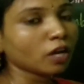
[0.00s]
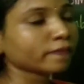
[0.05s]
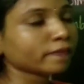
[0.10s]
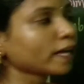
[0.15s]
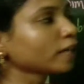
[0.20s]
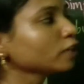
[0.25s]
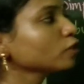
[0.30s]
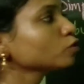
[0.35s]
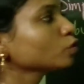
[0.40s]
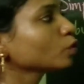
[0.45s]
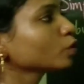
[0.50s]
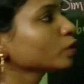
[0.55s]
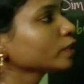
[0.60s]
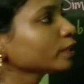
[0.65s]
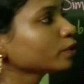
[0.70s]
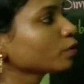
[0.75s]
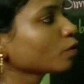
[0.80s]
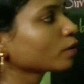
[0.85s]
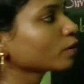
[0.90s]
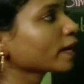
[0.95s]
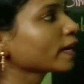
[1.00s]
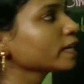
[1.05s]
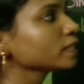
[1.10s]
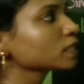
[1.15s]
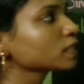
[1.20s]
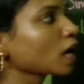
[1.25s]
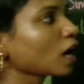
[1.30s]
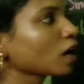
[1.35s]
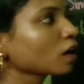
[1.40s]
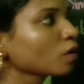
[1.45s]
That is only known
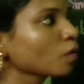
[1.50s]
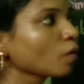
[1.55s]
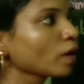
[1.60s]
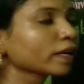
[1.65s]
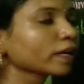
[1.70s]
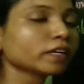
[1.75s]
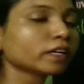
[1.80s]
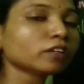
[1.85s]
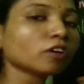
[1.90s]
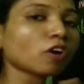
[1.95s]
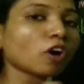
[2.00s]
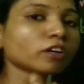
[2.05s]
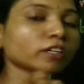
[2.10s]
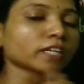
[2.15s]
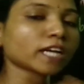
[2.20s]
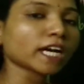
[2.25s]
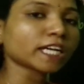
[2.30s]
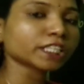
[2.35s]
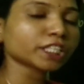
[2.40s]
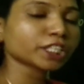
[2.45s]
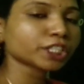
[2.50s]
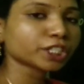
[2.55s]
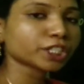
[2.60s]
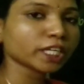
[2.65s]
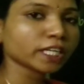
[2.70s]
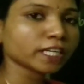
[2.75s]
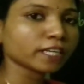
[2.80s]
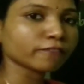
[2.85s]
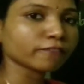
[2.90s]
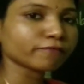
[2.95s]
as acquired or
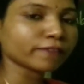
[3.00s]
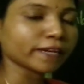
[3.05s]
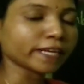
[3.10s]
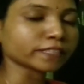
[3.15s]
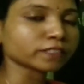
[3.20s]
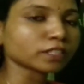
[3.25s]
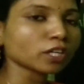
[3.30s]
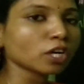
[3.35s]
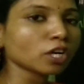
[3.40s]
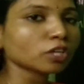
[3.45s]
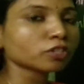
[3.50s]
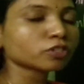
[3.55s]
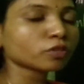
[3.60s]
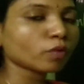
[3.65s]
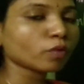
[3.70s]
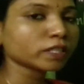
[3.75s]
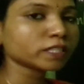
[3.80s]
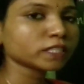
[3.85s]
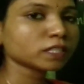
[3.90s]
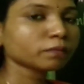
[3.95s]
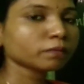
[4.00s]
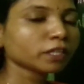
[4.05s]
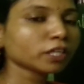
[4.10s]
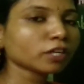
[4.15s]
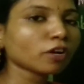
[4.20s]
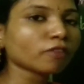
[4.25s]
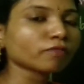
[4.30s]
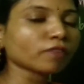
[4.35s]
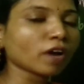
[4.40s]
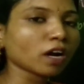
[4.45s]
conditioned reflex. So what's the
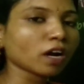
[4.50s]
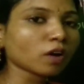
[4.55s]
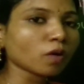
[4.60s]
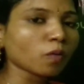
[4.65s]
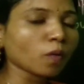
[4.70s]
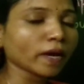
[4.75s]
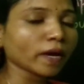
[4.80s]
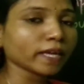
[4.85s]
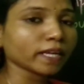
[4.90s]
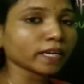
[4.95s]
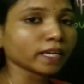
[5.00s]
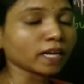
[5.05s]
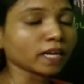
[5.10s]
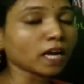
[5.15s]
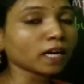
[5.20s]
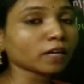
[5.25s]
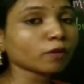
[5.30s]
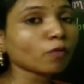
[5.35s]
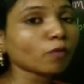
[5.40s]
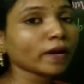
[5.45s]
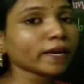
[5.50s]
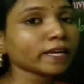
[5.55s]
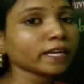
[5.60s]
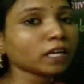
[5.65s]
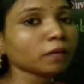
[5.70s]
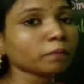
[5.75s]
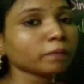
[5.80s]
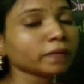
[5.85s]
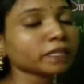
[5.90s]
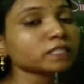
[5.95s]
meaning of acquiring?
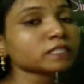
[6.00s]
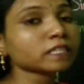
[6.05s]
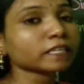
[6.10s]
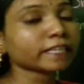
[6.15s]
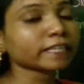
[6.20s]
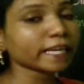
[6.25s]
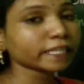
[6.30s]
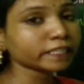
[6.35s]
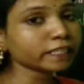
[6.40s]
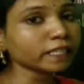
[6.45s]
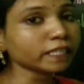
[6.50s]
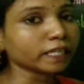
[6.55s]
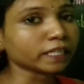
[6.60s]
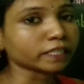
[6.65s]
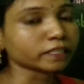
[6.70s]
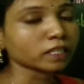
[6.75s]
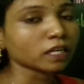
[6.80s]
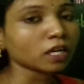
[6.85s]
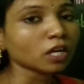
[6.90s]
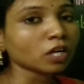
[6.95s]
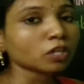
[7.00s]
Acquiring means getting it.